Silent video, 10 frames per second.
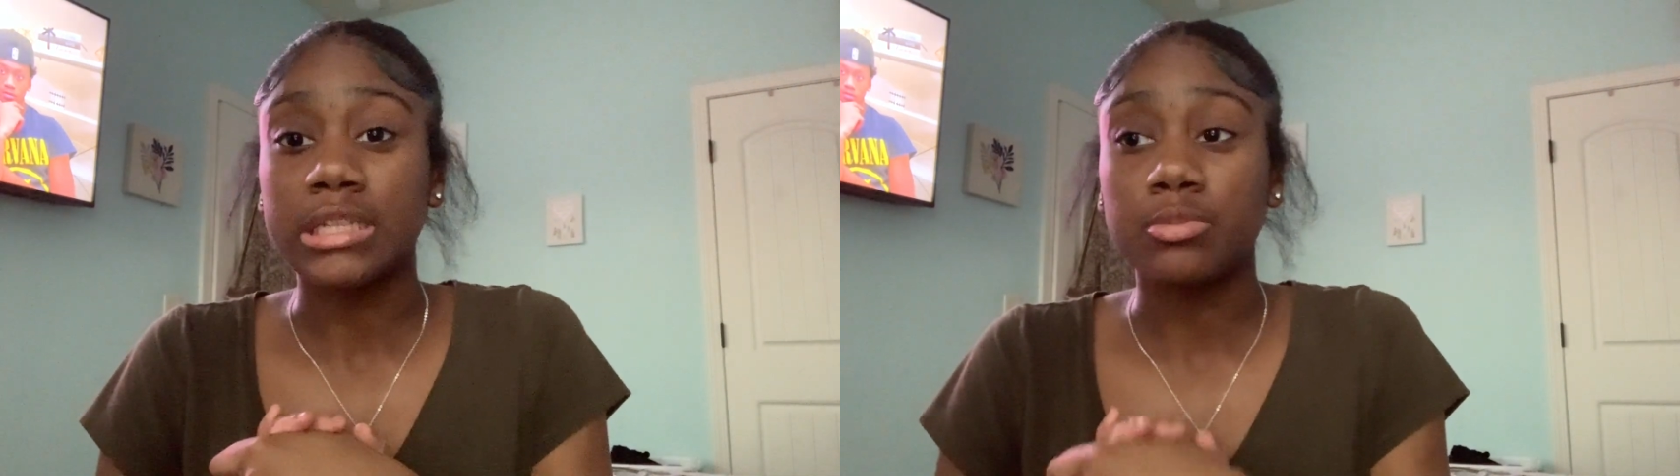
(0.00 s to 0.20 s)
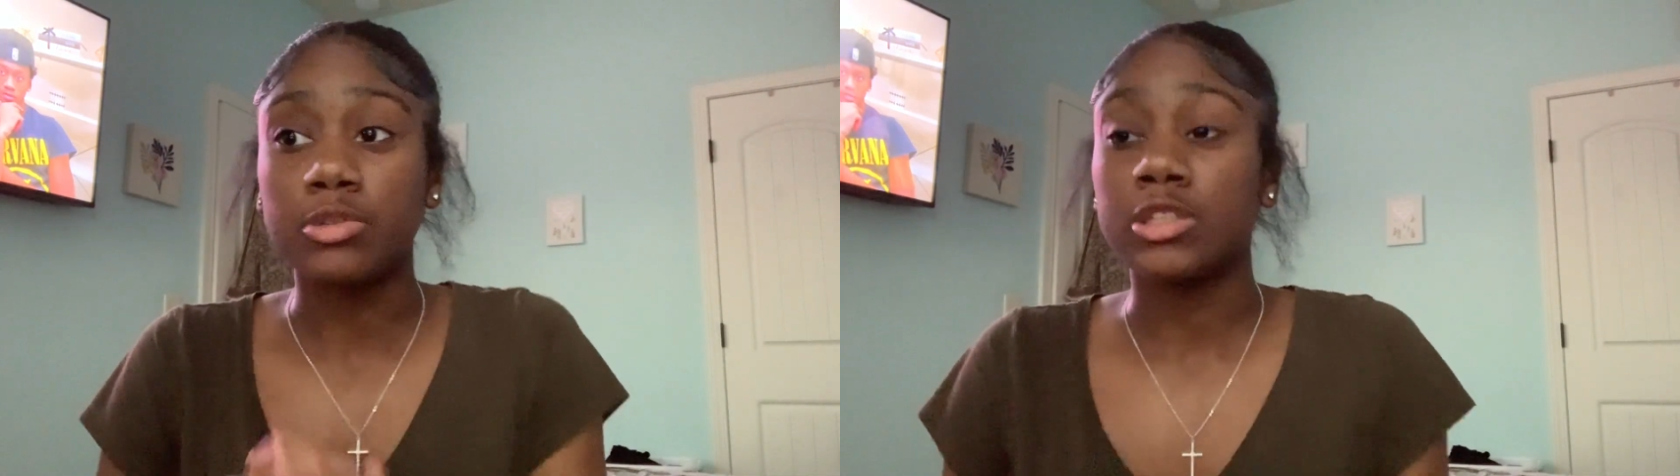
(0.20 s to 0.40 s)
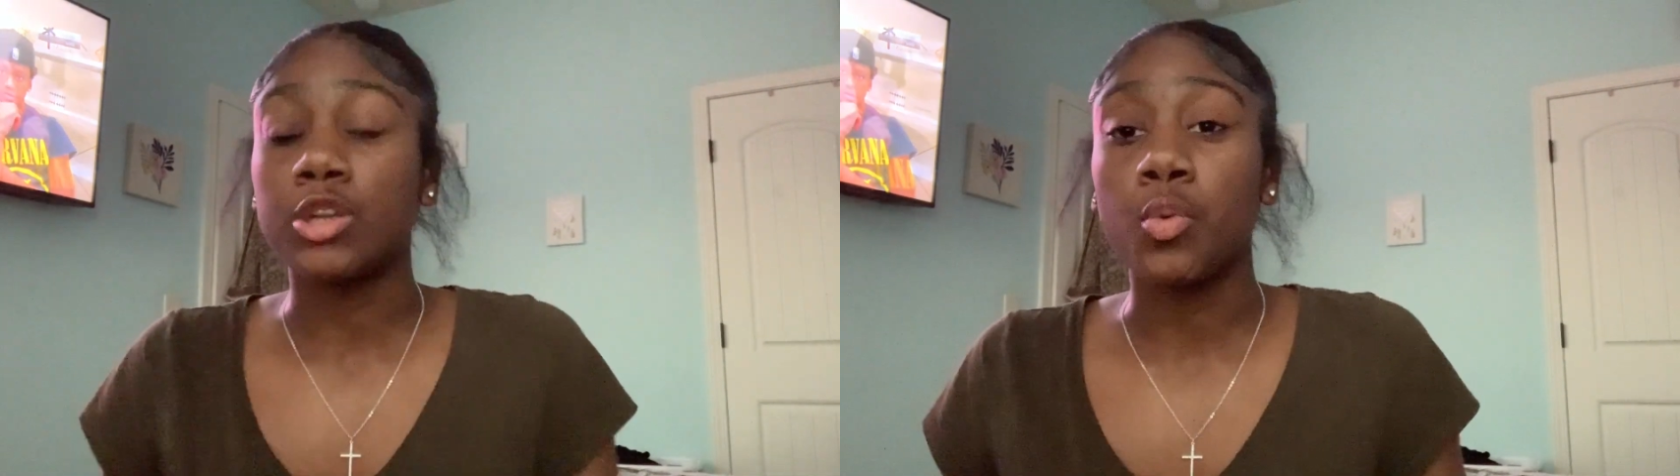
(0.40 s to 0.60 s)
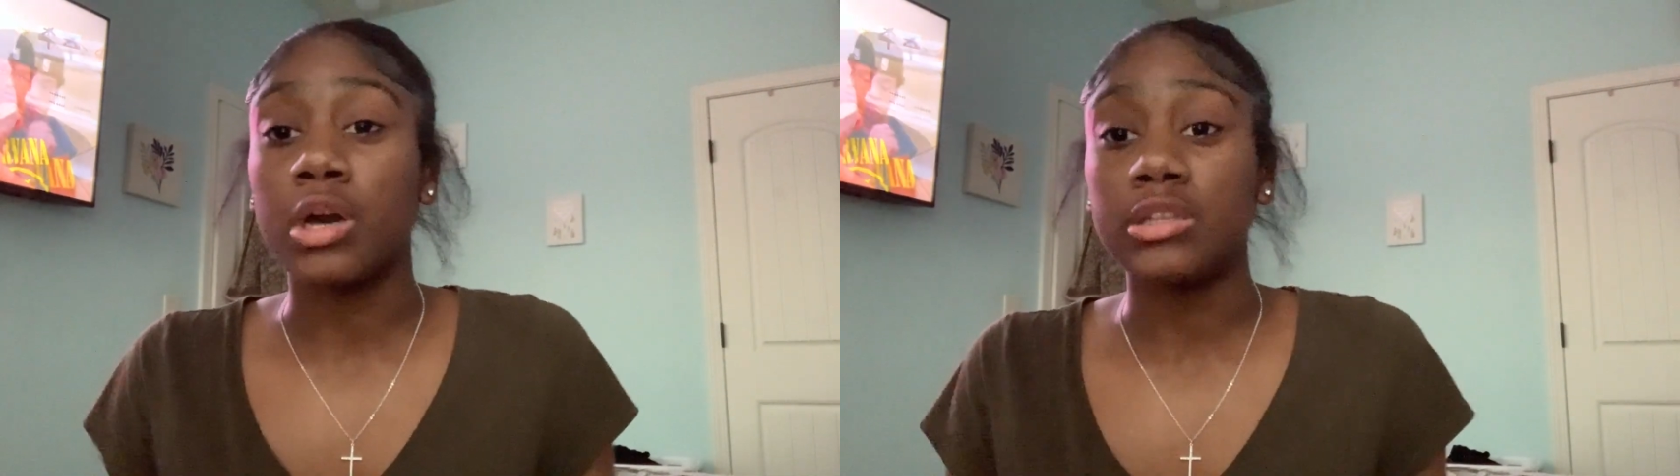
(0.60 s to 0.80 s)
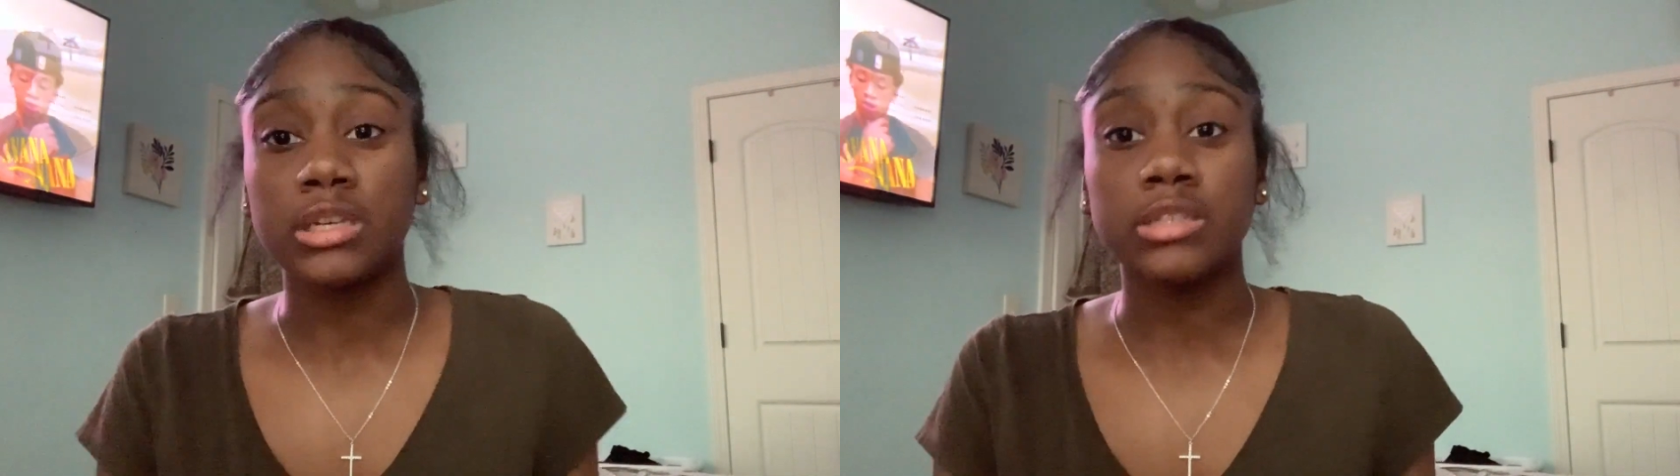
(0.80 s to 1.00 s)
We used to go
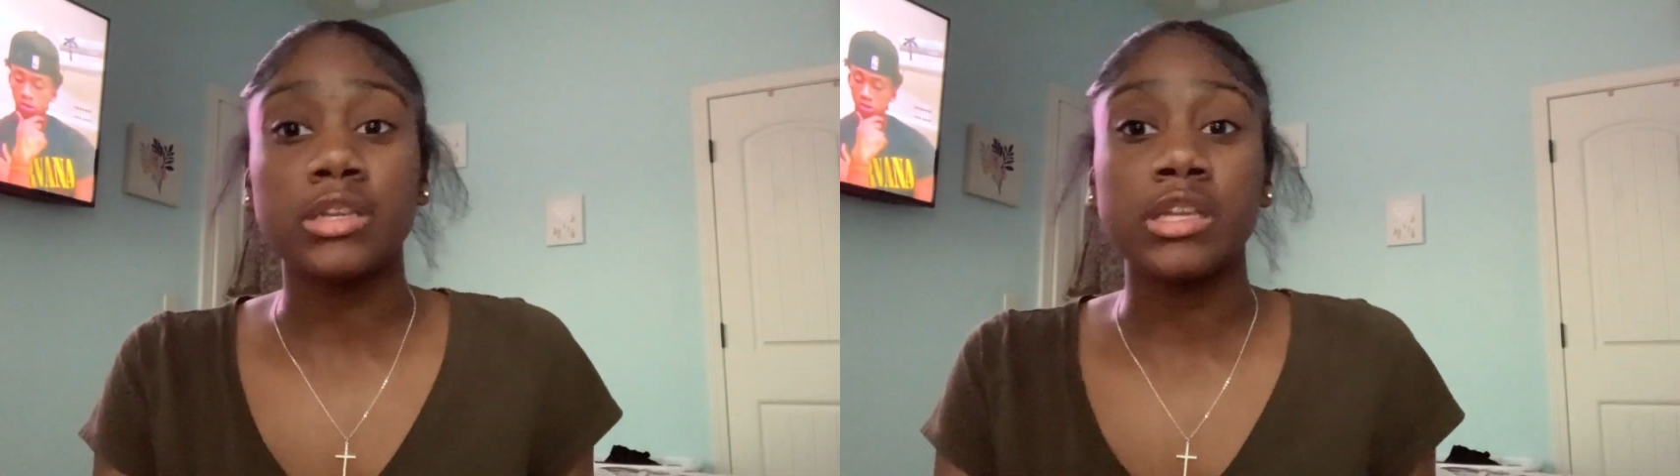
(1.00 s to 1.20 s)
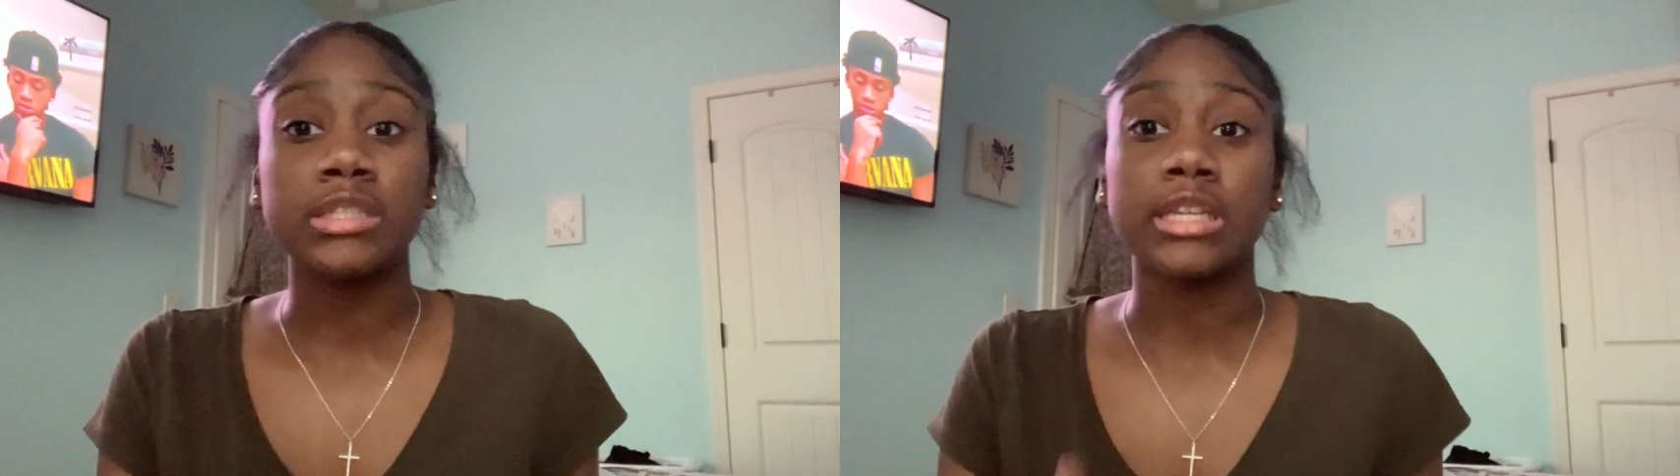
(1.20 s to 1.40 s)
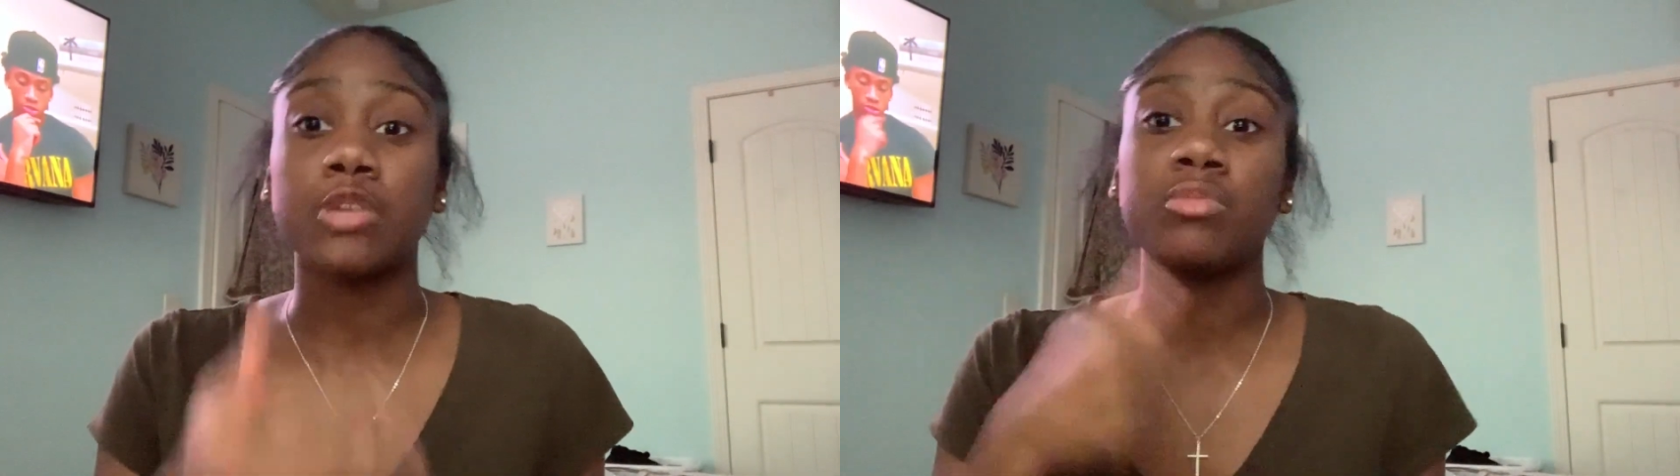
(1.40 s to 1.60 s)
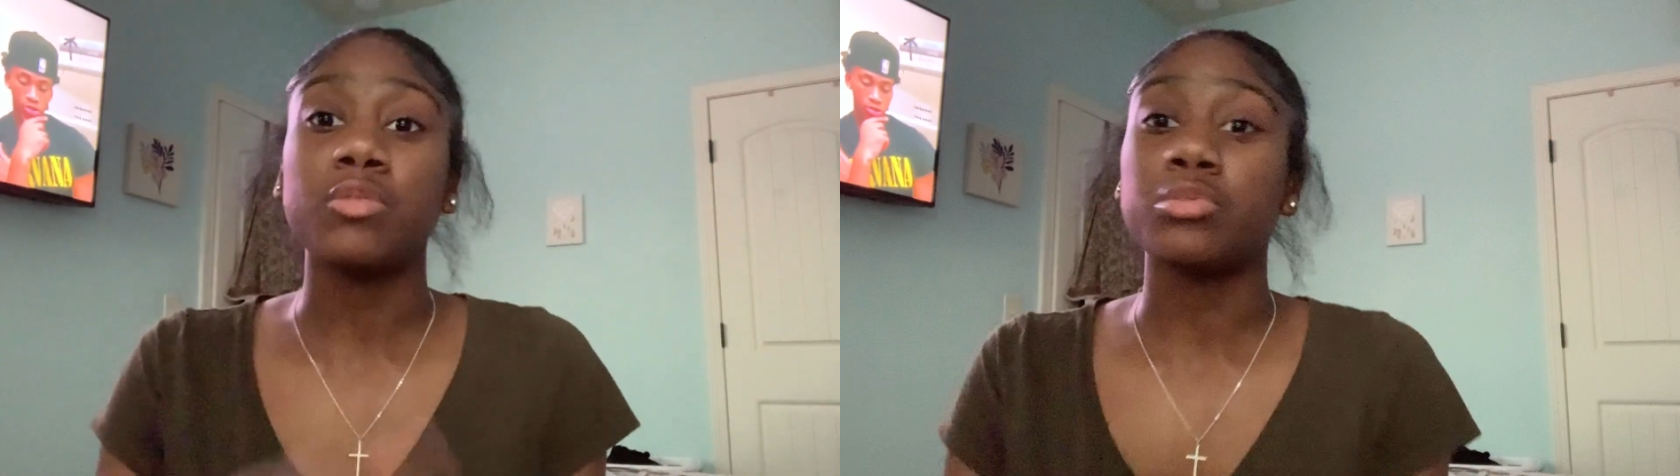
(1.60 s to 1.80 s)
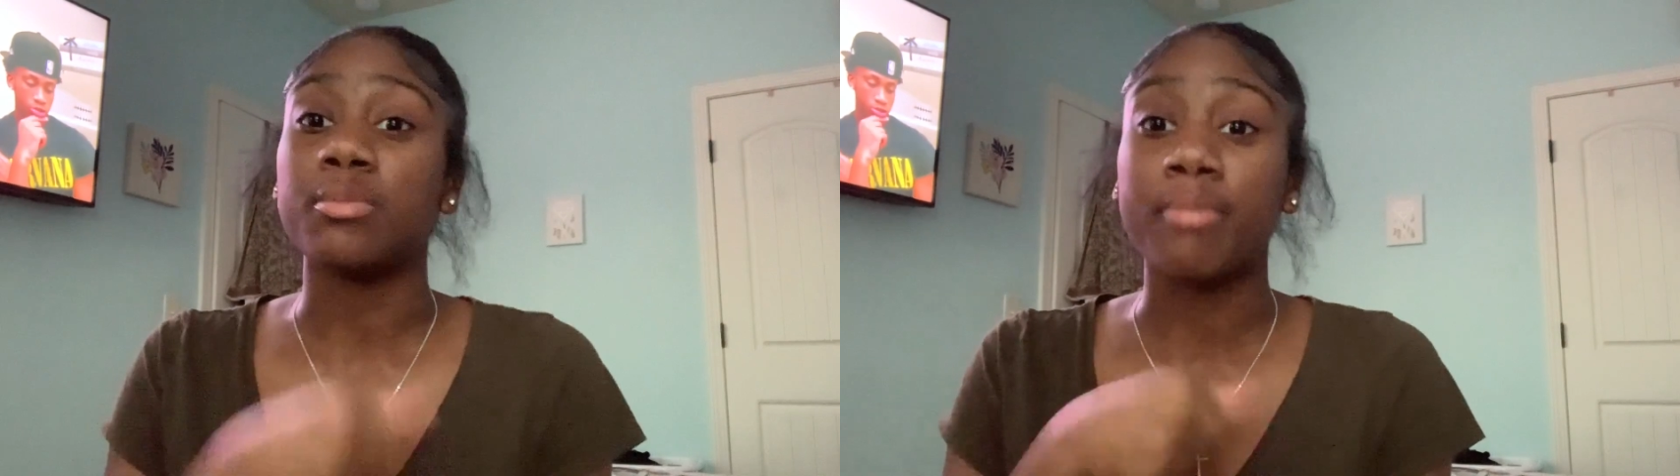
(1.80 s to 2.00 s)
under the seats. Like we
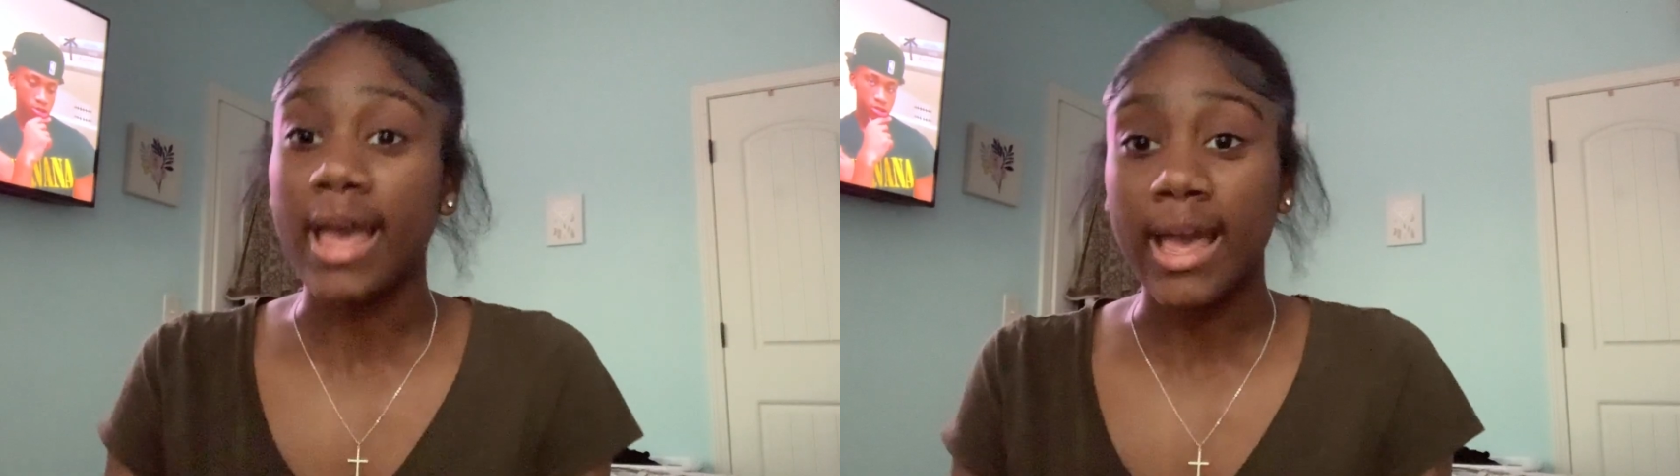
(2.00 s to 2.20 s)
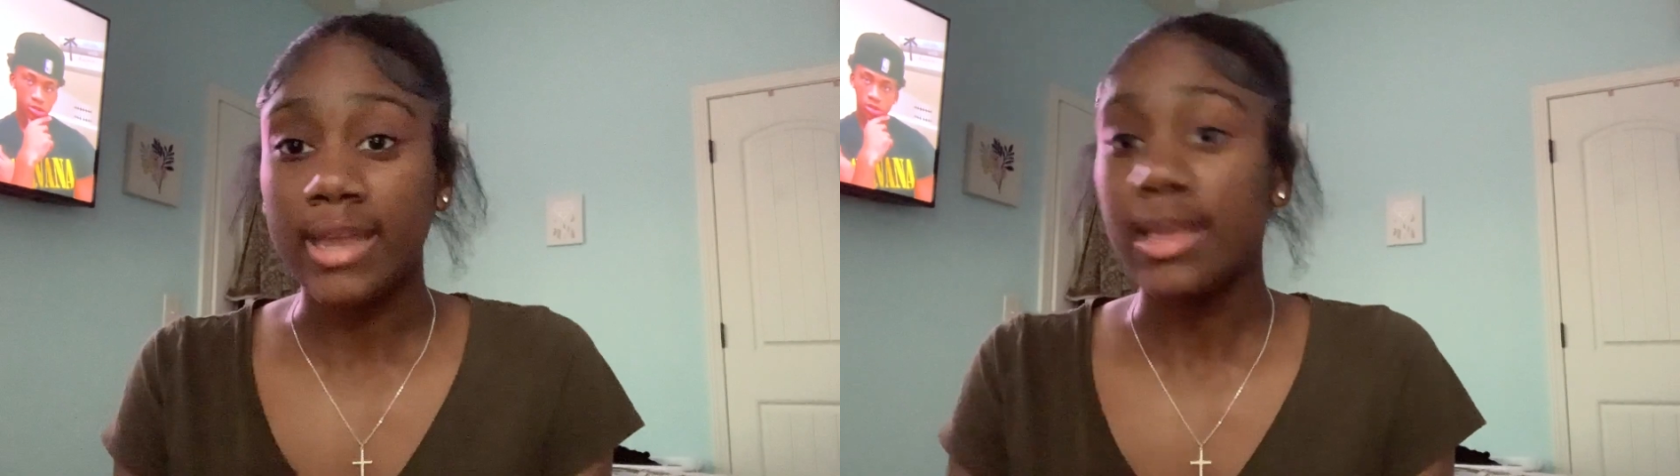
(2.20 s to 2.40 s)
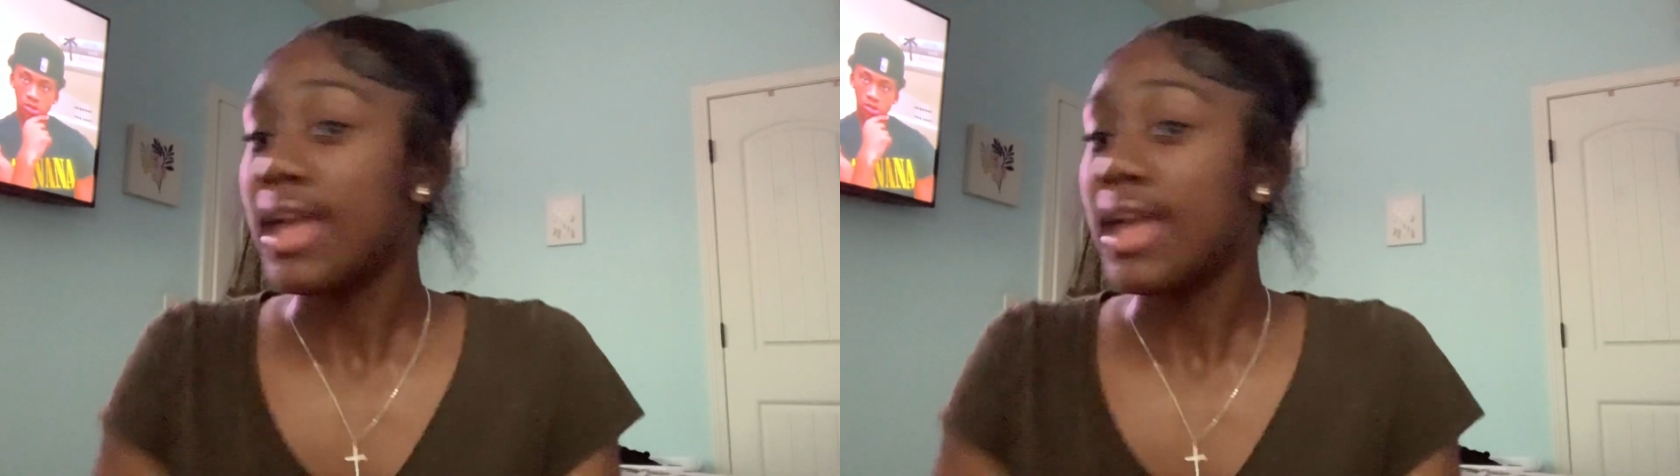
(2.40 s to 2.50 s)
was bad.